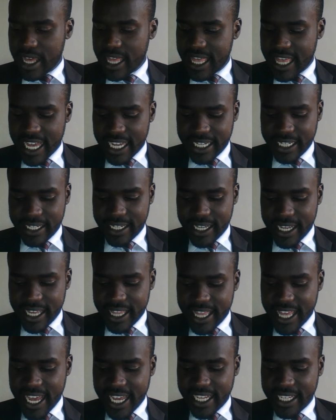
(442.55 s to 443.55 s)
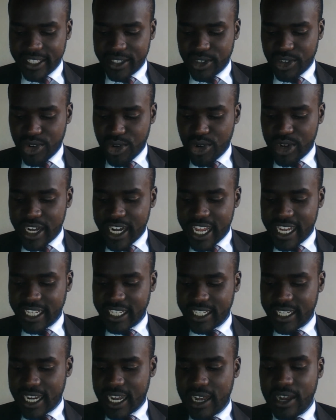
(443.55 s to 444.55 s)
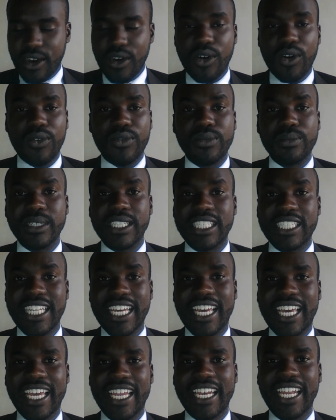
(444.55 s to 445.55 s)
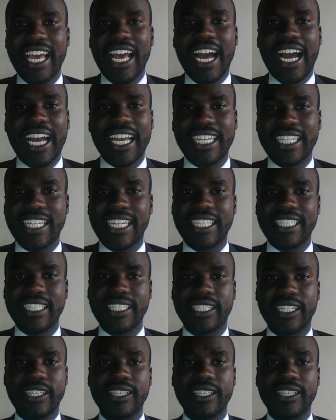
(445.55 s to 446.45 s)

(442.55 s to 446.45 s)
that there is no danger of mistaken identity.